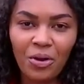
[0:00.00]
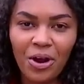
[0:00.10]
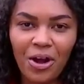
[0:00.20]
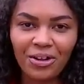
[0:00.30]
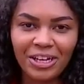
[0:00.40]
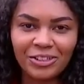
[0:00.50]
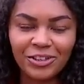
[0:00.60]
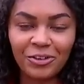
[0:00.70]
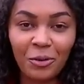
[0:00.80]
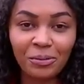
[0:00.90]
Well,
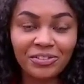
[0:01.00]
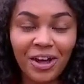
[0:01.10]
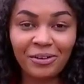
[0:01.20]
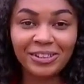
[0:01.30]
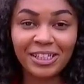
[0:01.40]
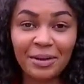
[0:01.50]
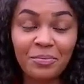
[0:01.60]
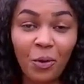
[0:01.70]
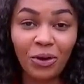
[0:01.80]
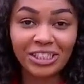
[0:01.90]
Adrian, the corpse flower is
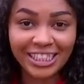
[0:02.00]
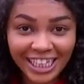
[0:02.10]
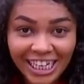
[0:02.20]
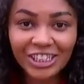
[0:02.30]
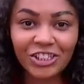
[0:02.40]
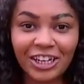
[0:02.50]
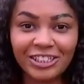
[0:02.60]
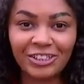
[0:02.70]
named Morticia,